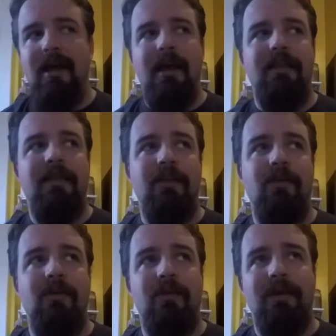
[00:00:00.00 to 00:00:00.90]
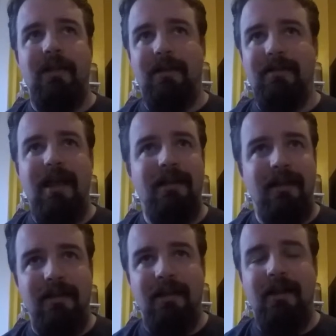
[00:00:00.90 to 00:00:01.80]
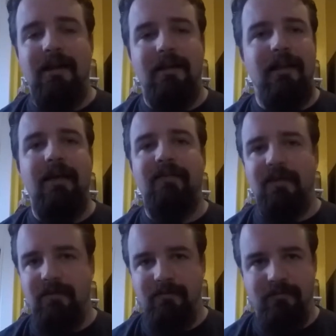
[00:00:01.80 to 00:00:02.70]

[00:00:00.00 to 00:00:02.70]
I think you can only technically get 11,